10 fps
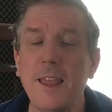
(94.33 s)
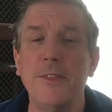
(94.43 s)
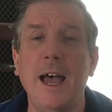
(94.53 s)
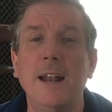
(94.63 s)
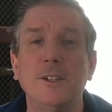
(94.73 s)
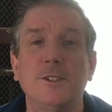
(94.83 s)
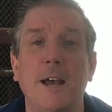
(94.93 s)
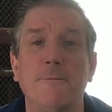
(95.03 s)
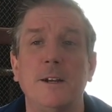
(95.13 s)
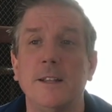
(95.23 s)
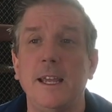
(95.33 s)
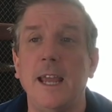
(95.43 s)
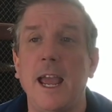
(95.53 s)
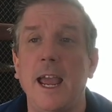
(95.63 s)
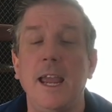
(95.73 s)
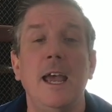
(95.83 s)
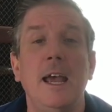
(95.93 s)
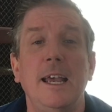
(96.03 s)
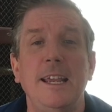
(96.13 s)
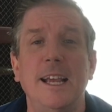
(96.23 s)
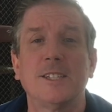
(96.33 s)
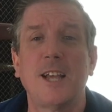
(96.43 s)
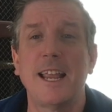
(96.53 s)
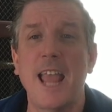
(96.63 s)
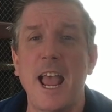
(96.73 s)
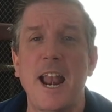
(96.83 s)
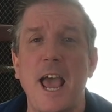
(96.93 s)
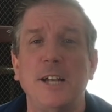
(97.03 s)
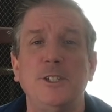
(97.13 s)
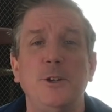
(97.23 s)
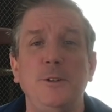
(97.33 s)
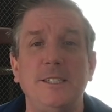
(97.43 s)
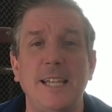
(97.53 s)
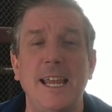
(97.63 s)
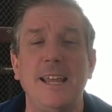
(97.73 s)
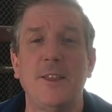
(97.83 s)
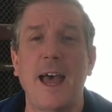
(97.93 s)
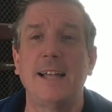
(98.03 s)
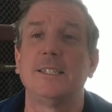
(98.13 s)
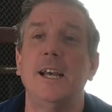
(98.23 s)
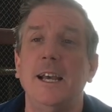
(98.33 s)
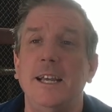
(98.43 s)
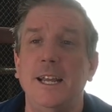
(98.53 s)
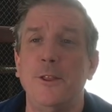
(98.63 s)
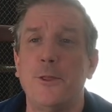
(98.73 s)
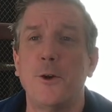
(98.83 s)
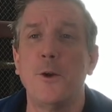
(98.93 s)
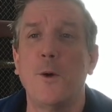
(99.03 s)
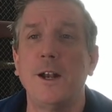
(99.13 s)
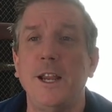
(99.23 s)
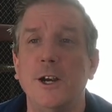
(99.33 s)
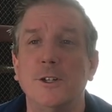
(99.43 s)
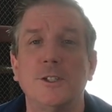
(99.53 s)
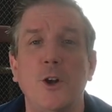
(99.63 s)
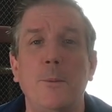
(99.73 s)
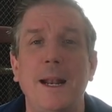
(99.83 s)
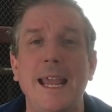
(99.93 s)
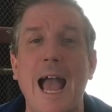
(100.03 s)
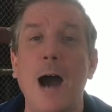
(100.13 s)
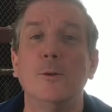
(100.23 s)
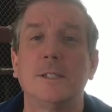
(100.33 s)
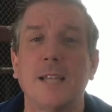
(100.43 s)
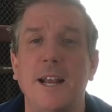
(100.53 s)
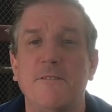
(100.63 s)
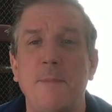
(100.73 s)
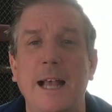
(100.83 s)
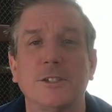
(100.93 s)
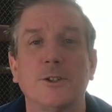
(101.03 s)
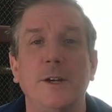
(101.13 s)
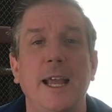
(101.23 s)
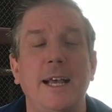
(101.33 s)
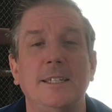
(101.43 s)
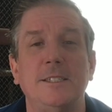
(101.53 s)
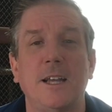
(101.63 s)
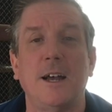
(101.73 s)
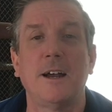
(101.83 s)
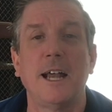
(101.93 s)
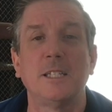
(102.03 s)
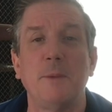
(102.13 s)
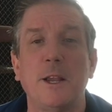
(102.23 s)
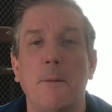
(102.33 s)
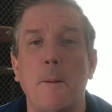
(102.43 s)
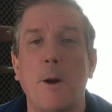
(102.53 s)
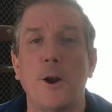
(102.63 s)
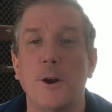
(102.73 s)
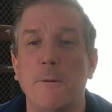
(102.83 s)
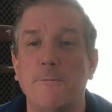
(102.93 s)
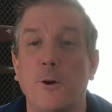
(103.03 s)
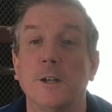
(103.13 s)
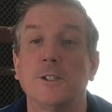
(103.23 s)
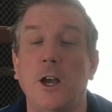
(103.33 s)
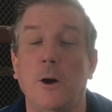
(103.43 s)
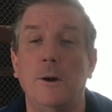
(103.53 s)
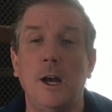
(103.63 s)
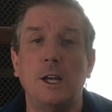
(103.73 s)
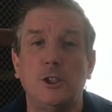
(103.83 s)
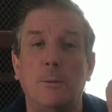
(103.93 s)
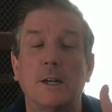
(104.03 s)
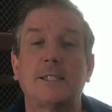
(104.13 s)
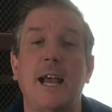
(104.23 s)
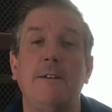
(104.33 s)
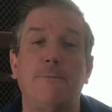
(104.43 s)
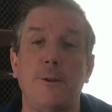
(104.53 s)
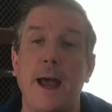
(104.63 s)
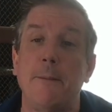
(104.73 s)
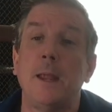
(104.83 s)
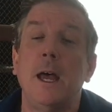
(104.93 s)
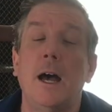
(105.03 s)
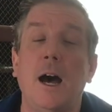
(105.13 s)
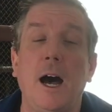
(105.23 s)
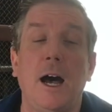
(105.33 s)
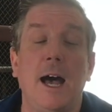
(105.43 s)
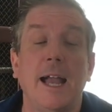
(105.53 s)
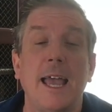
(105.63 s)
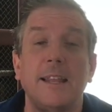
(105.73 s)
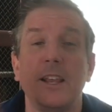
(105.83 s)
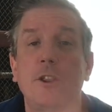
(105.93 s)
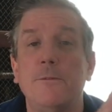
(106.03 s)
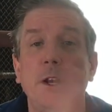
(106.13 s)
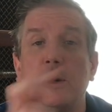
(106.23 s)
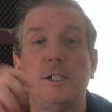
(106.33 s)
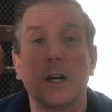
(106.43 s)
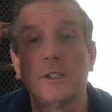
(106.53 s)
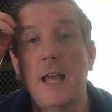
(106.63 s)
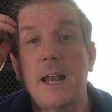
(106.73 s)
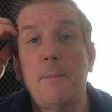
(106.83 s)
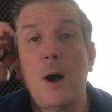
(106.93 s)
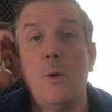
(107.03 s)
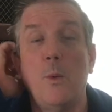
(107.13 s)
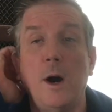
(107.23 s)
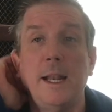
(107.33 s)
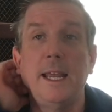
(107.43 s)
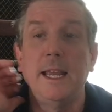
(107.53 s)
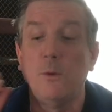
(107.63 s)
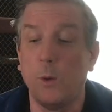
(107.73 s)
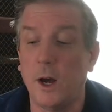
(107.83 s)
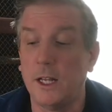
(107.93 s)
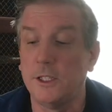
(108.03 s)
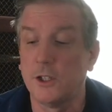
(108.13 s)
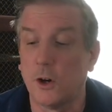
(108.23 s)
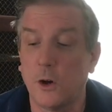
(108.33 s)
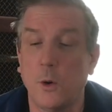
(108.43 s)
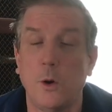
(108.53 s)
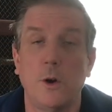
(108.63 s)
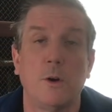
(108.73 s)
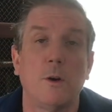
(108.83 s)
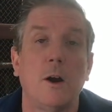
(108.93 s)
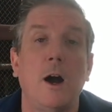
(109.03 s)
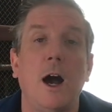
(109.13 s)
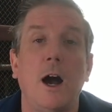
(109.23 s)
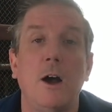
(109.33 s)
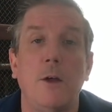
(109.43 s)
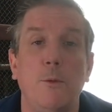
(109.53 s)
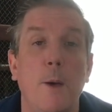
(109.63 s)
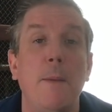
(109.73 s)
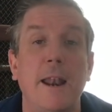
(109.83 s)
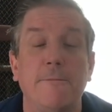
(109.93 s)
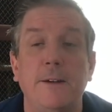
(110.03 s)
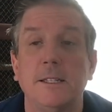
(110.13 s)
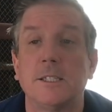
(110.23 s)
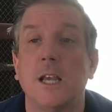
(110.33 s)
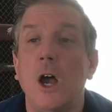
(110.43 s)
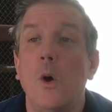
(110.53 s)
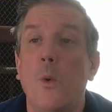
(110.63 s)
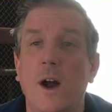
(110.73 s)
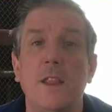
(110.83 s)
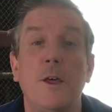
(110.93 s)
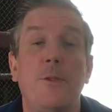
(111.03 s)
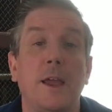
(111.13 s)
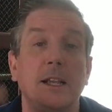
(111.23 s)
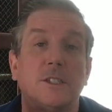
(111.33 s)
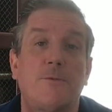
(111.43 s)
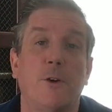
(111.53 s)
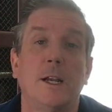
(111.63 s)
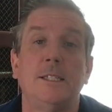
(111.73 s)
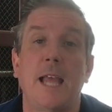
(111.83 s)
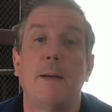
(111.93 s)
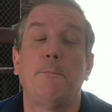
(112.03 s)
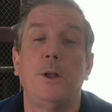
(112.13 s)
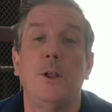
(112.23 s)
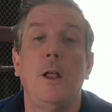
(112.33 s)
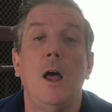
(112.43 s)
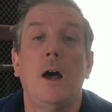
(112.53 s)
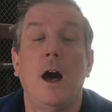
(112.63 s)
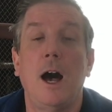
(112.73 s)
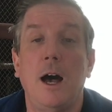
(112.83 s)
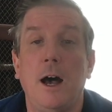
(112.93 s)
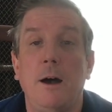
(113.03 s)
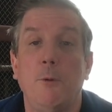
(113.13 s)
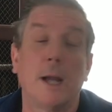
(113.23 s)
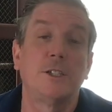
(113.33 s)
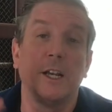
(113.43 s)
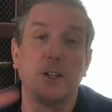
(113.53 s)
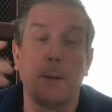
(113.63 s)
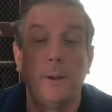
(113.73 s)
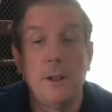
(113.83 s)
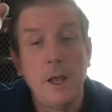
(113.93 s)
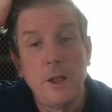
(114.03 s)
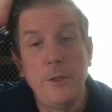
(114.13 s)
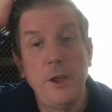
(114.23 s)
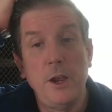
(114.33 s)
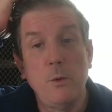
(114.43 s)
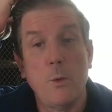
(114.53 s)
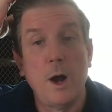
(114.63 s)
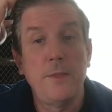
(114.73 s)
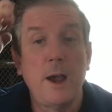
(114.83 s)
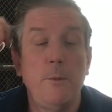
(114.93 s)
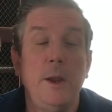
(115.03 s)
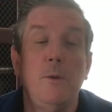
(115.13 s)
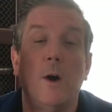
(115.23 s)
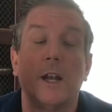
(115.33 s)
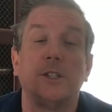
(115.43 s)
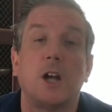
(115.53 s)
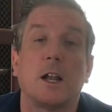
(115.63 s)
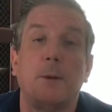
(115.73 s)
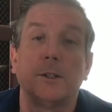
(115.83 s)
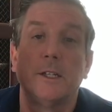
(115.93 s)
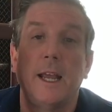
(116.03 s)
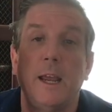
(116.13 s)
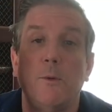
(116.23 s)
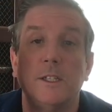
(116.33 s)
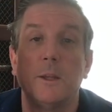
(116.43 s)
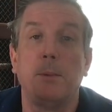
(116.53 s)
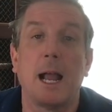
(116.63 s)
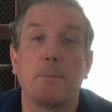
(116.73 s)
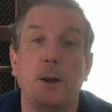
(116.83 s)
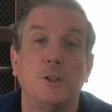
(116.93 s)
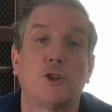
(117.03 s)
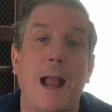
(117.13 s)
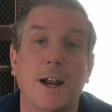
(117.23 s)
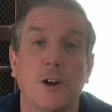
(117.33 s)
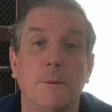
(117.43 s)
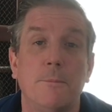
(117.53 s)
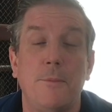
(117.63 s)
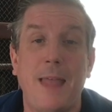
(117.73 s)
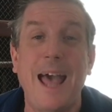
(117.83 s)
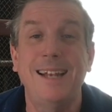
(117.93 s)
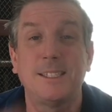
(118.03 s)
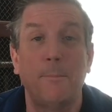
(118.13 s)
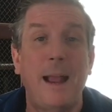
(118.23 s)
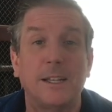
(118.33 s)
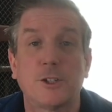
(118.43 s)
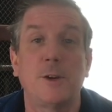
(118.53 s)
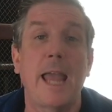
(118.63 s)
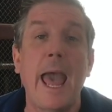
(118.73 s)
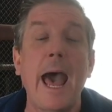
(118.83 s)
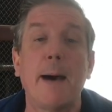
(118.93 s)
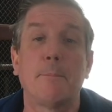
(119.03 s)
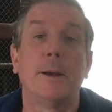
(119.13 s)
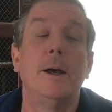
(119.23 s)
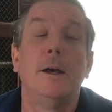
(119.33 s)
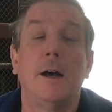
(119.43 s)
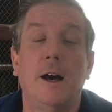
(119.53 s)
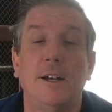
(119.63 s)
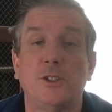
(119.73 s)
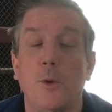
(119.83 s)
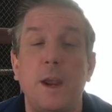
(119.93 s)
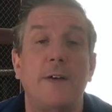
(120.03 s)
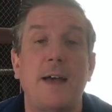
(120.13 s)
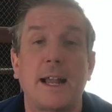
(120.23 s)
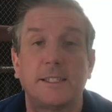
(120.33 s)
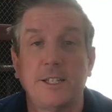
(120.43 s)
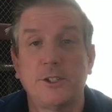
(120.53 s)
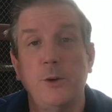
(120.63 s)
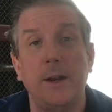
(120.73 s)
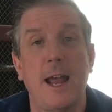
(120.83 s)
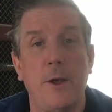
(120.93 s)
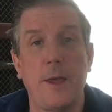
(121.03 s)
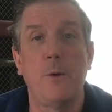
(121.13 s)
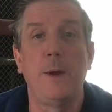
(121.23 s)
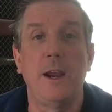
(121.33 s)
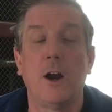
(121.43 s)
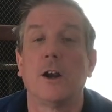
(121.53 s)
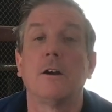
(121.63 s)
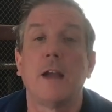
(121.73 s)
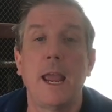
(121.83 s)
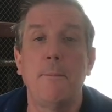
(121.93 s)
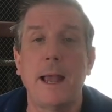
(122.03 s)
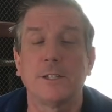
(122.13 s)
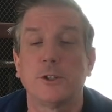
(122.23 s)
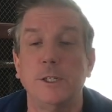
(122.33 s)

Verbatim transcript: that is definitely a yes, I can attitude, seeing that in 31 years, nobody outside of Mastery has uh, has become a partner before. So super excited for that. Uh, again, in the other video, we talked a lot about what it was or, or uh, the benefits. One of the things, for example, uh, well, actually a couple. The one that we wanted to talk about today was the Black Belt Tracker. That is a mastery app uh, so we have access to it now that we are a mastery